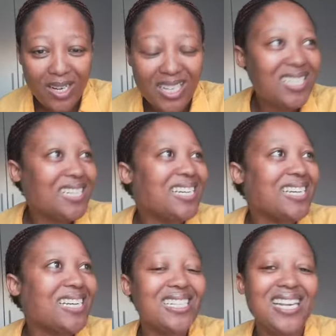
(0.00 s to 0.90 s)
She
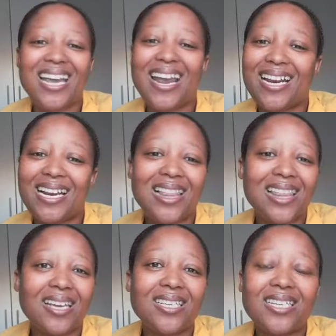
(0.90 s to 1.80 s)
didn't say
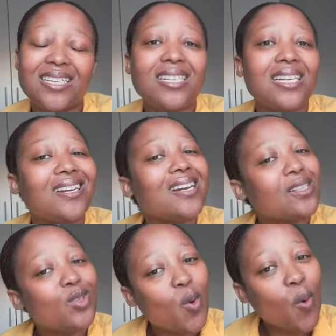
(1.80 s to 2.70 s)
anything. She just said, let's
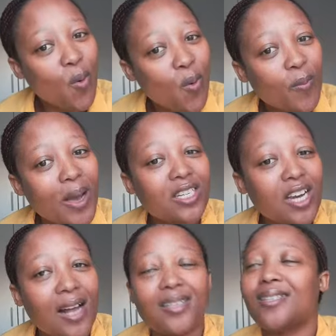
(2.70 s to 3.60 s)
go home, my child.